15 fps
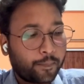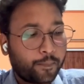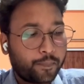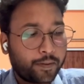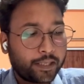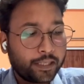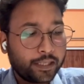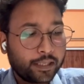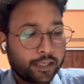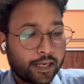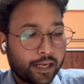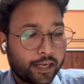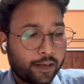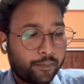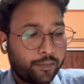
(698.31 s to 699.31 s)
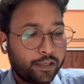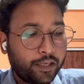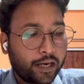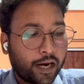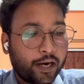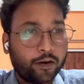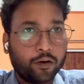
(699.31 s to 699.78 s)
B, AB,
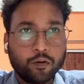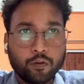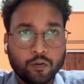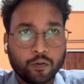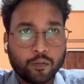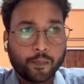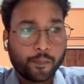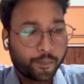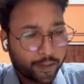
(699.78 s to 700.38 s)
and O.